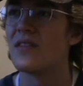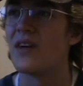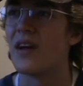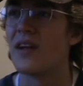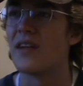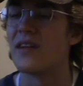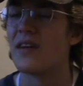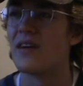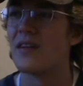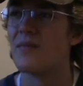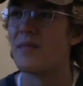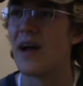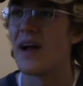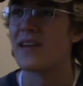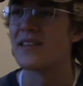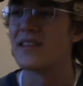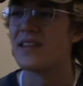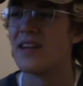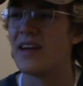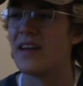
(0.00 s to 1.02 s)
I got
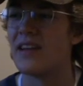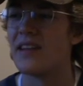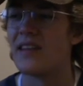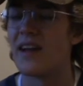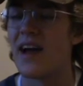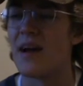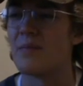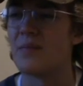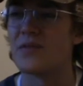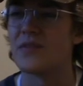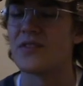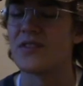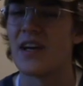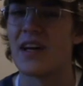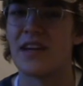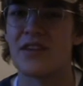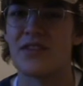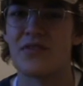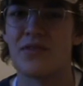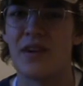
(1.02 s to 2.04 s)
back today and the apple just
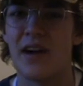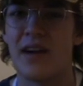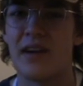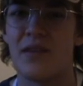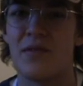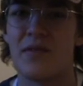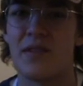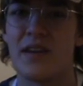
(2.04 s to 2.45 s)
kind of dried out.